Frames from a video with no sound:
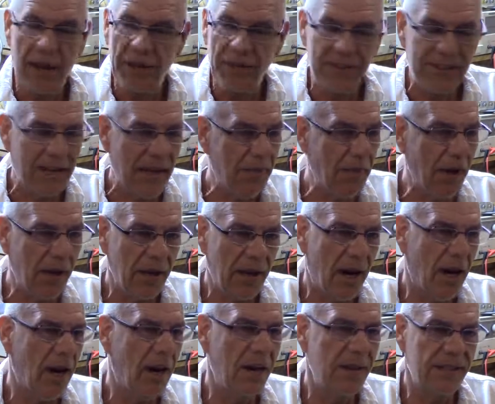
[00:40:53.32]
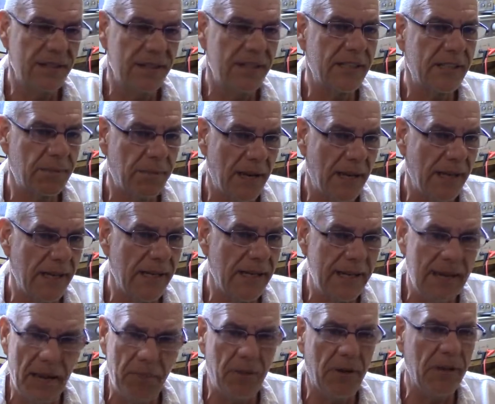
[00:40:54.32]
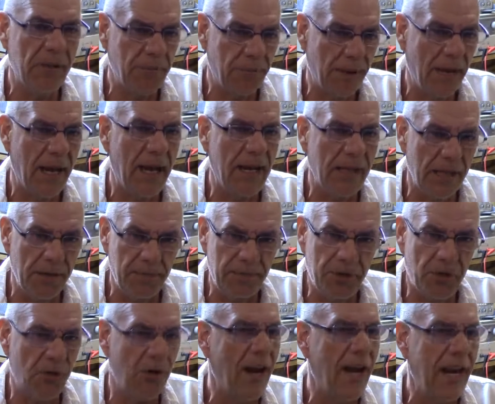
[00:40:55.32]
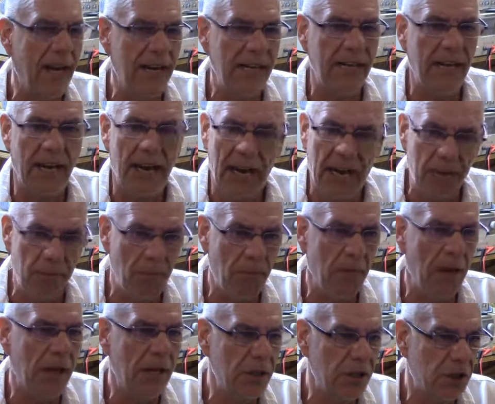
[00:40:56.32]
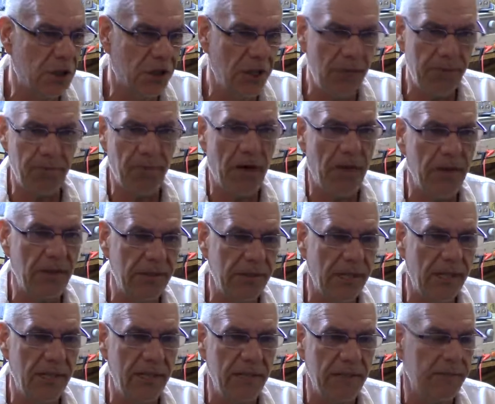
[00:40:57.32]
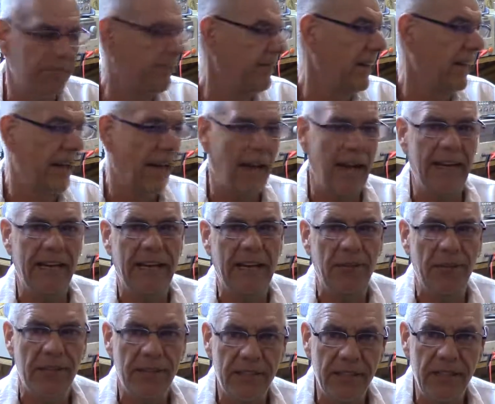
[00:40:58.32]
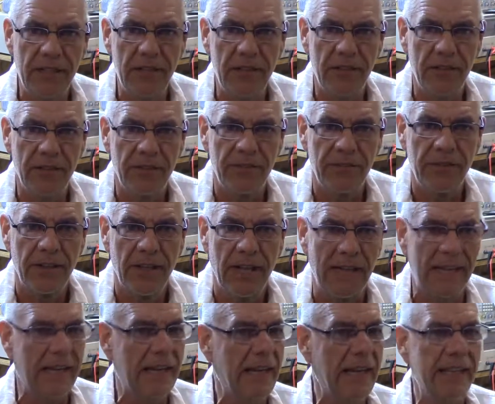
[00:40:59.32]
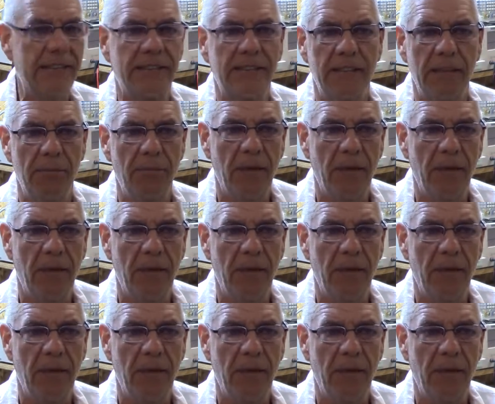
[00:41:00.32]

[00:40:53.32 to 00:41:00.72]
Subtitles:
The amount of cars on this planet, the amount of plane and train and ship on the thing, I guarantee you, in less than a